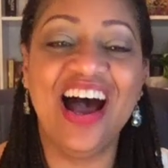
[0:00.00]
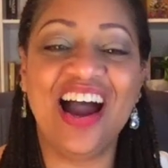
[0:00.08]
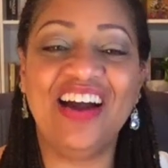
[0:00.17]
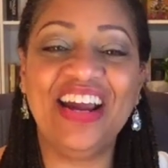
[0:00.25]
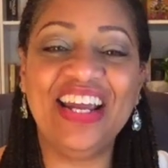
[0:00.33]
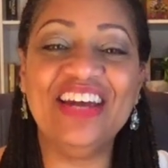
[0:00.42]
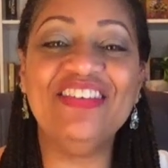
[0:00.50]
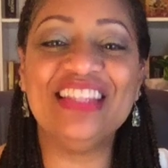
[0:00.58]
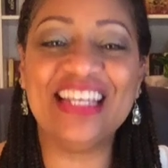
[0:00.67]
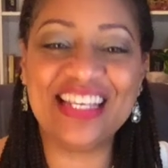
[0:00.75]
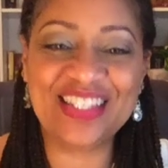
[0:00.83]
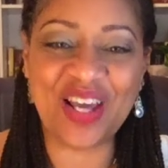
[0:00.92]
All right,
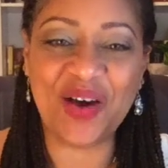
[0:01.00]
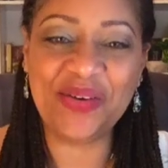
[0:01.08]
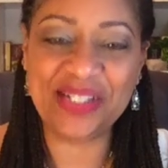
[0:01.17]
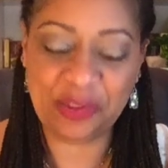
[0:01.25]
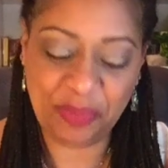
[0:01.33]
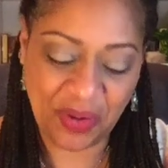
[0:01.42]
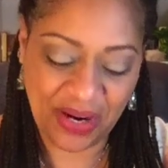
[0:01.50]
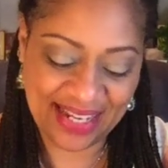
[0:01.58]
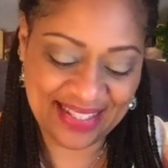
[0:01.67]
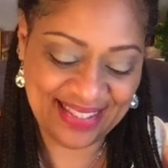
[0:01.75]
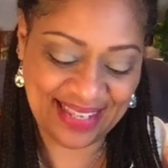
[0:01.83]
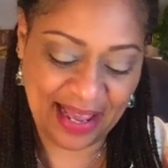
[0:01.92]
everything is always a point
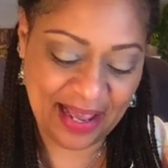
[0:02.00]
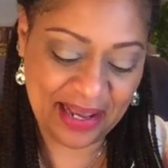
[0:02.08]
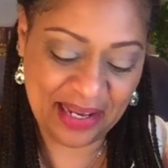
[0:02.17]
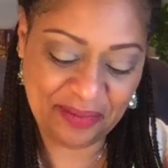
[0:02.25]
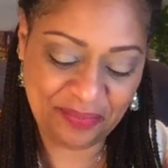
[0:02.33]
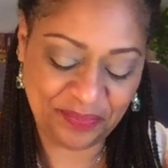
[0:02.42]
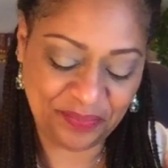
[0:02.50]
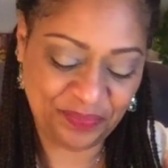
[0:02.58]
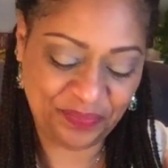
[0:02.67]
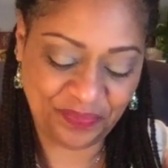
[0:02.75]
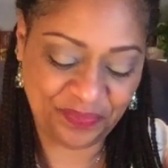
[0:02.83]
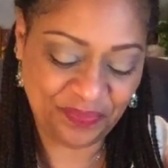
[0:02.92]
in time.
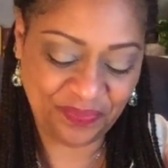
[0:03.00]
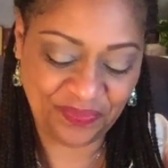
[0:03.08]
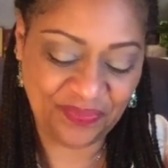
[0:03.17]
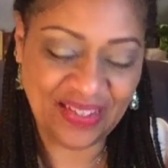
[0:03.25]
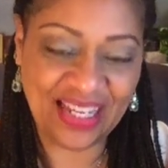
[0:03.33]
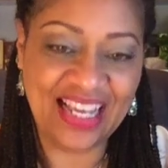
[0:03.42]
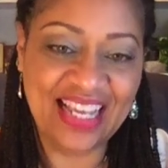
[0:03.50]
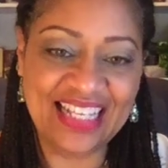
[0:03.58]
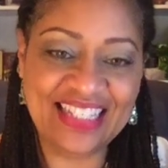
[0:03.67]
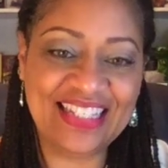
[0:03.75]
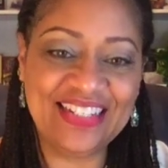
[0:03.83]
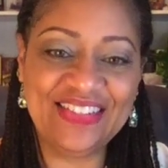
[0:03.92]

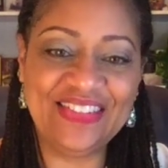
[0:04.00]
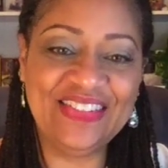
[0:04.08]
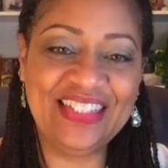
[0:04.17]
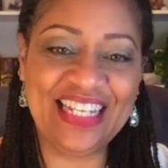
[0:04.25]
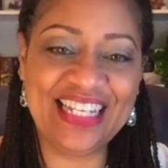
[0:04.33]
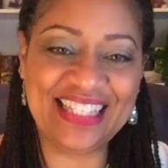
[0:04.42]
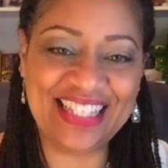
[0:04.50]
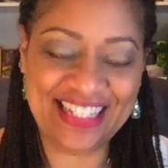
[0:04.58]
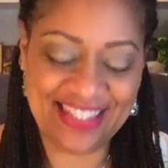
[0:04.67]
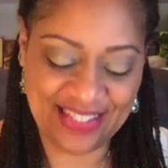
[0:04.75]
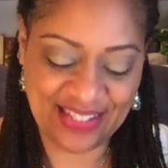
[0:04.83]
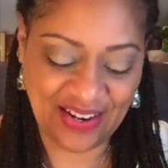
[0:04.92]
So let's get
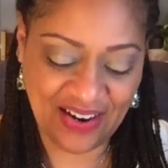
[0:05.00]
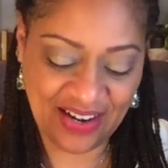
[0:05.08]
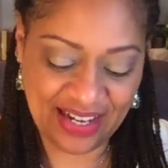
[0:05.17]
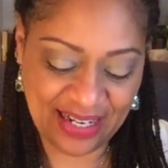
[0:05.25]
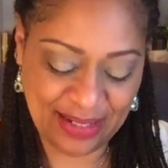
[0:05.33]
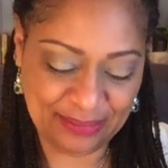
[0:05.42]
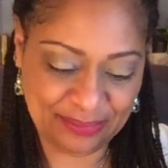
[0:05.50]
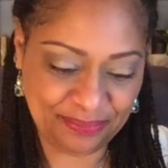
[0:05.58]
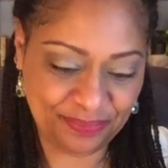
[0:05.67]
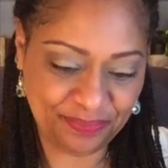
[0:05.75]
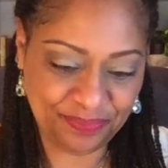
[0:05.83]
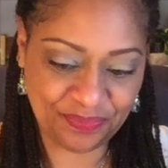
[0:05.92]
started.
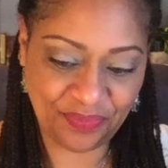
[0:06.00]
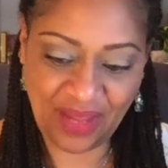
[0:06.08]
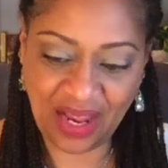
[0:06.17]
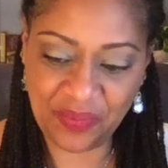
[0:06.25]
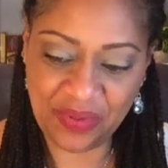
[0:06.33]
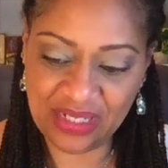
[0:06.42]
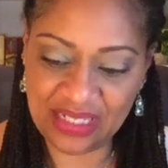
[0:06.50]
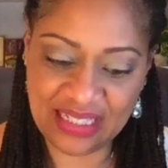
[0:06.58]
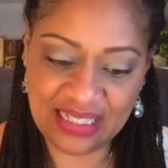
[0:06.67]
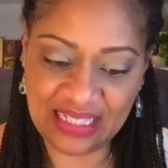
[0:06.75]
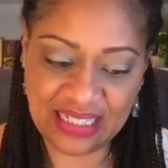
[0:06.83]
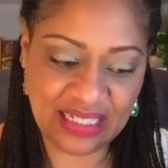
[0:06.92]
I want to
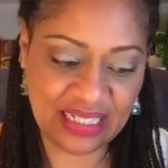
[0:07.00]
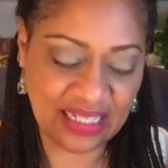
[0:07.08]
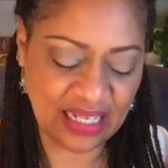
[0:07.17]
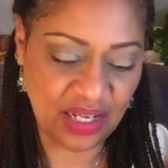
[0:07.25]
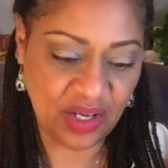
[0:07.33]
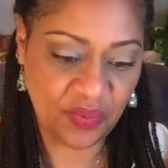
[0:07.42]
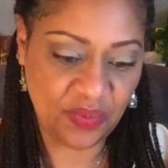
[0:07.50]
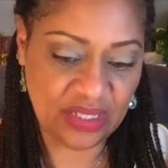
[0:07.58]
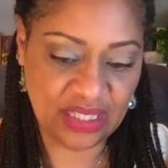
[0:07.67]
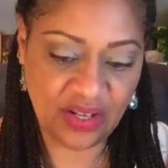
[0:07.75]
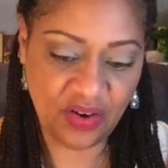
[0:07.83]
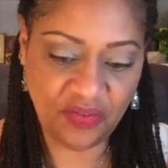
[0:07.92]
see what's
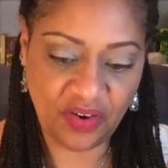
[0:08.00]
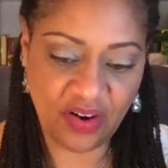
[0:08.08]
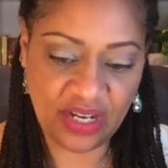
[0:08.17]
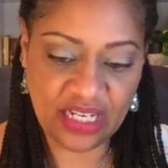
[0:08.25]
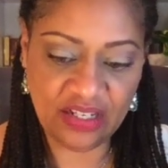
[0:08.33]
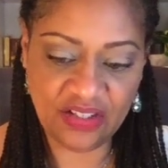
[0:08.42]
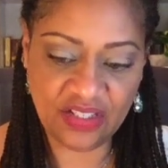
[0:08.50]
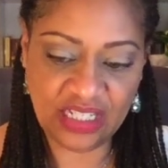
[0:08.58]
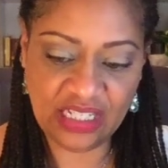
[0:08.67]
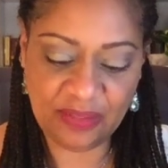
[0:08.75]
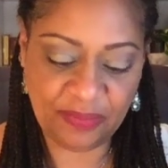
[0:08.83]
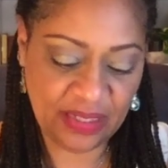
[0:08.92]
the overall
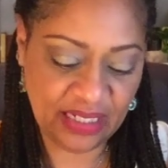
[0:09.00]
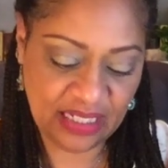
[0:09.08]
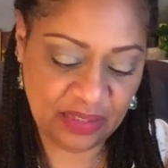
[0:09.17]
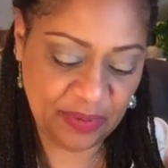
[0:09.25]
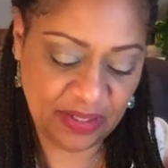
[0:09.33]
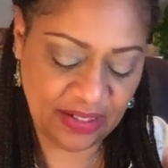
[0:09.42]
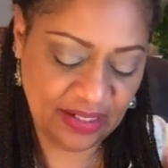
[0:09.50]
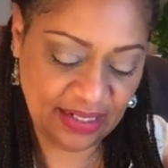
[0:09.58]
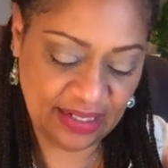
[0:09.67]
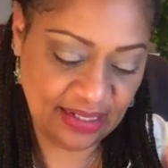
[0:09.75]
energies, please, Spirit.